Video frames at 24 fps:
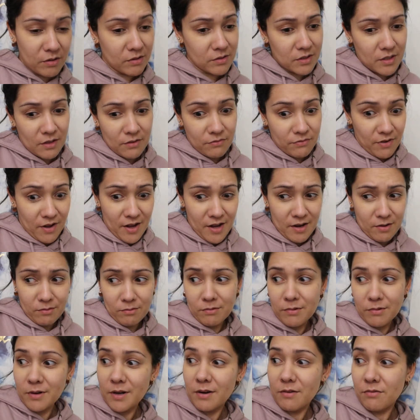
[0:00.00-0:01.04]
I was like,
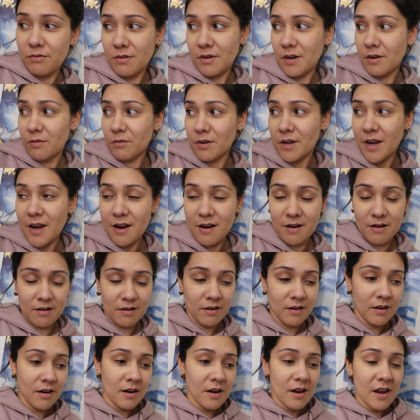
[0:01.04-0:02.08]
fine, whatever, I don't care.